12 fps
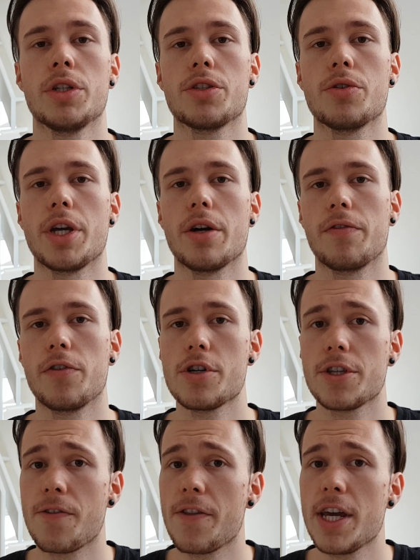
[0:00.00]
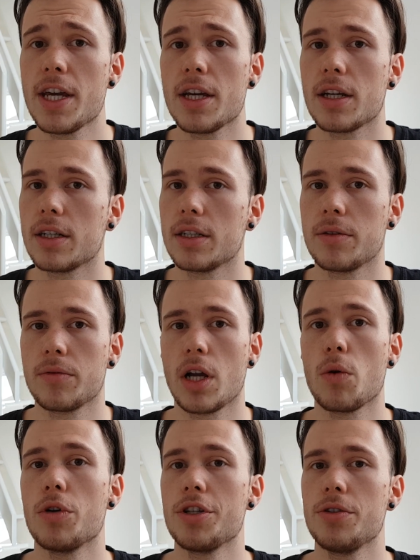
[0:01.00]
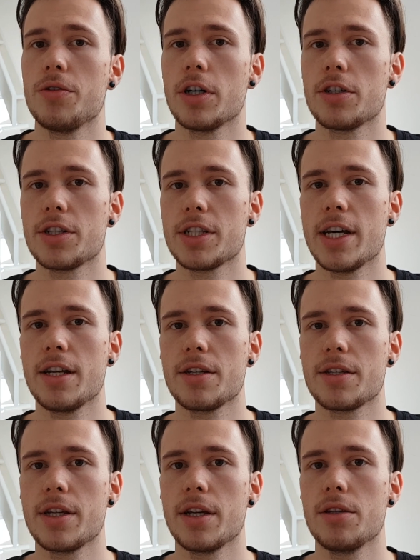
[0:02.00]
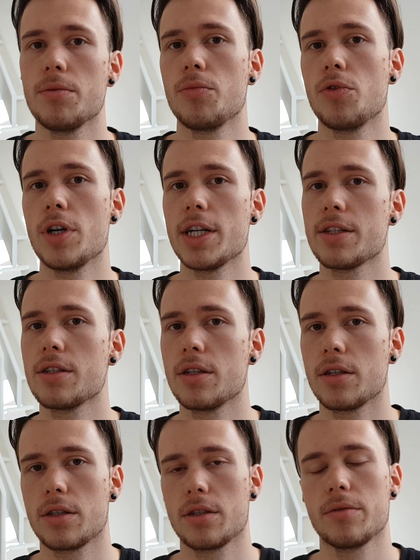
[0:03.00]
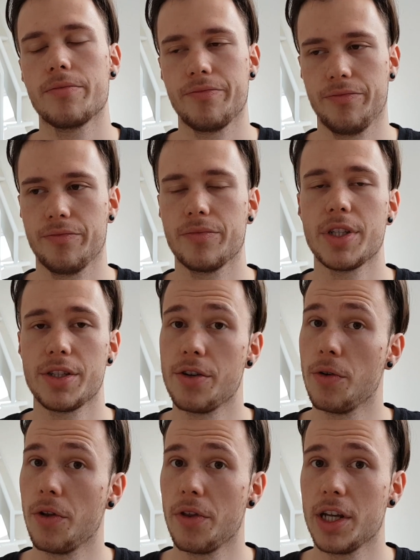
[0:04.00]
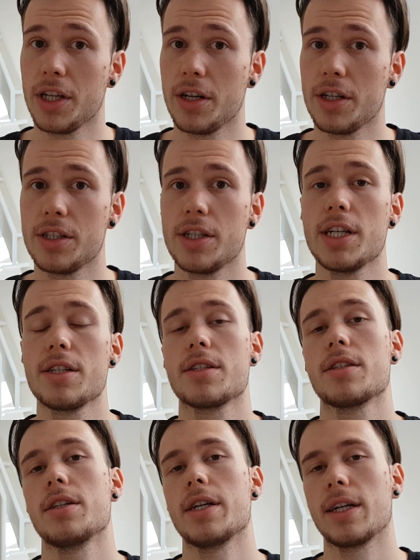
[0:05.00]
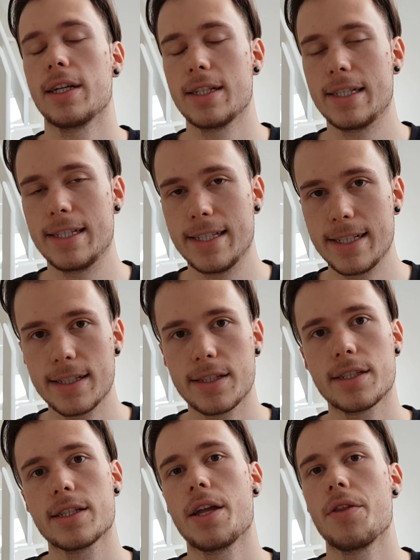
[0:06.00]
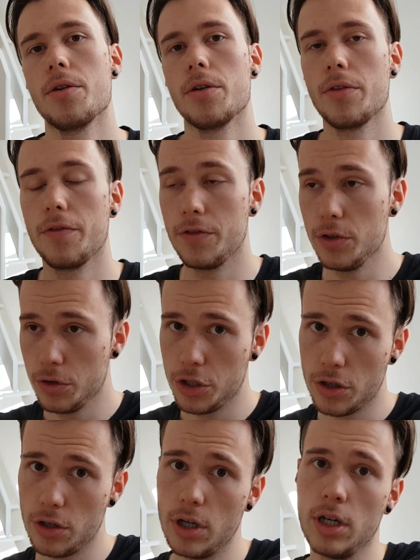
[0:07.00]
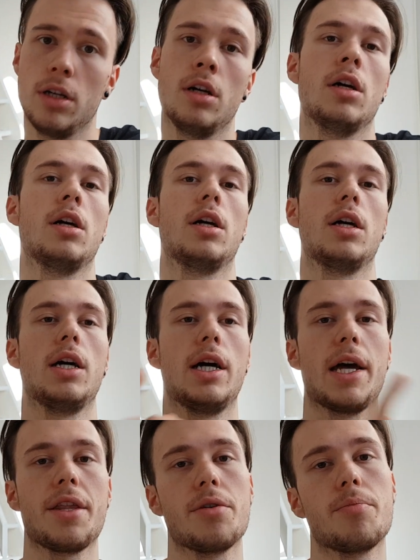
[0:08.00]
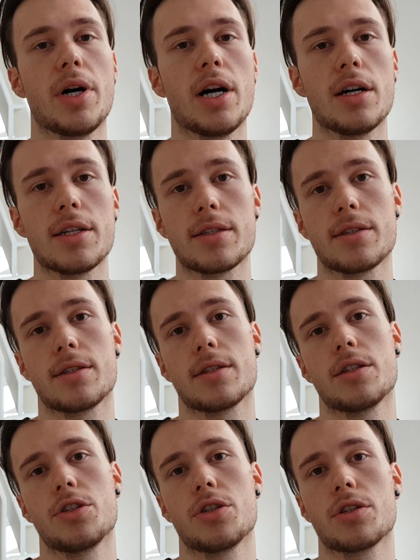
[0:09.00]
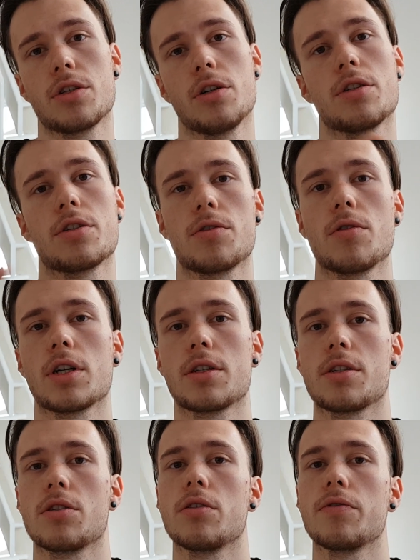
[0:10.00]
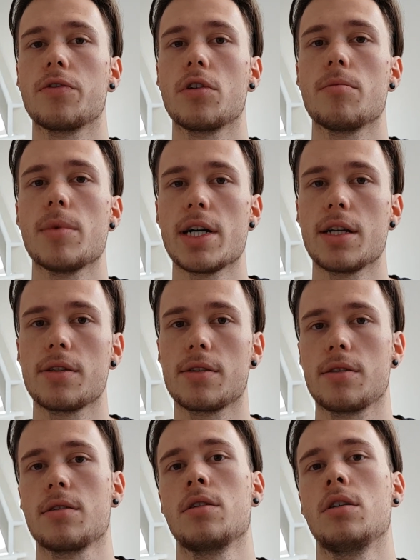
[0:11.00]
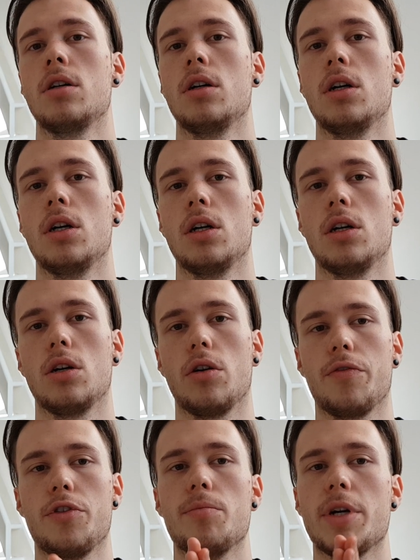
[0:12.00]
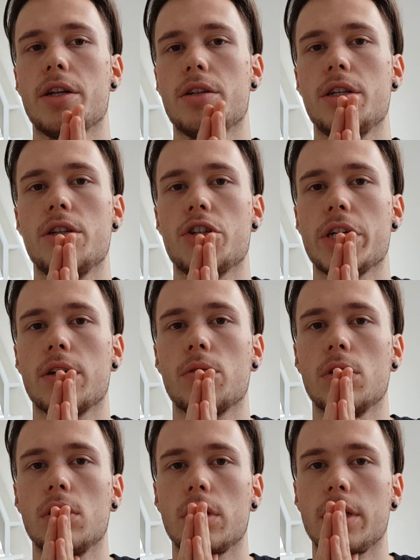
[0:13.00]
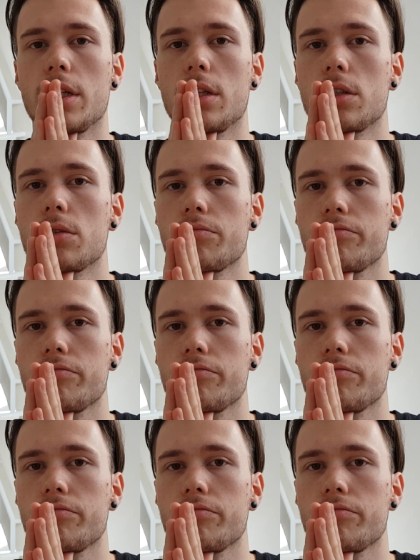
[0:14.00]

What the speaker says: So yeah, first thing I want you to understand is that the present is the only thing that exists, and the future and the past are just constructs of our minds, of humanity in general, and